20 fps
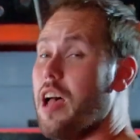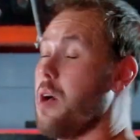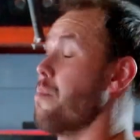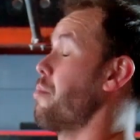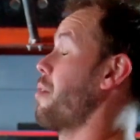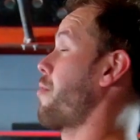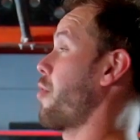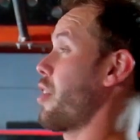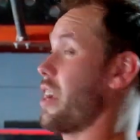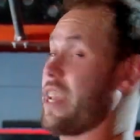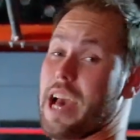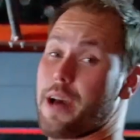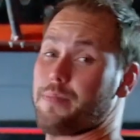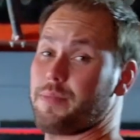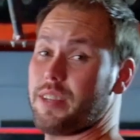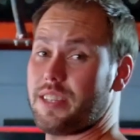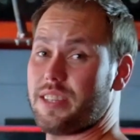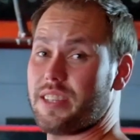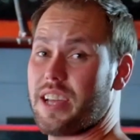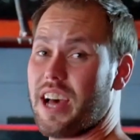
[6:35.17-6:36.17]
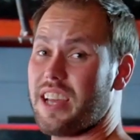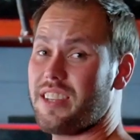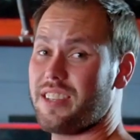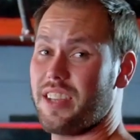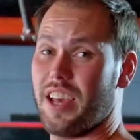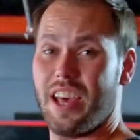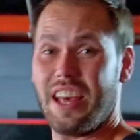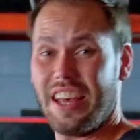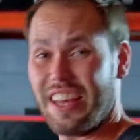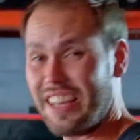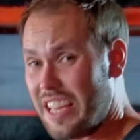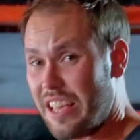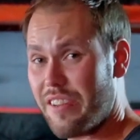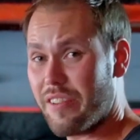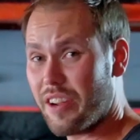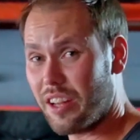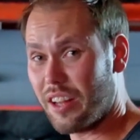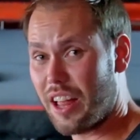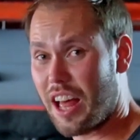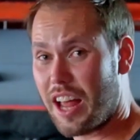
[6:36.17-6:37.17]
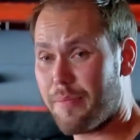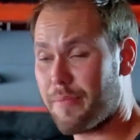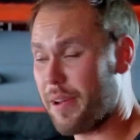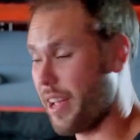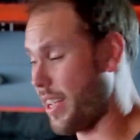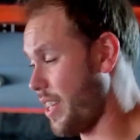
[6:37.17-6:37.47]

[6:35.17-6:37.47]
But for a gap this size, even a lot of my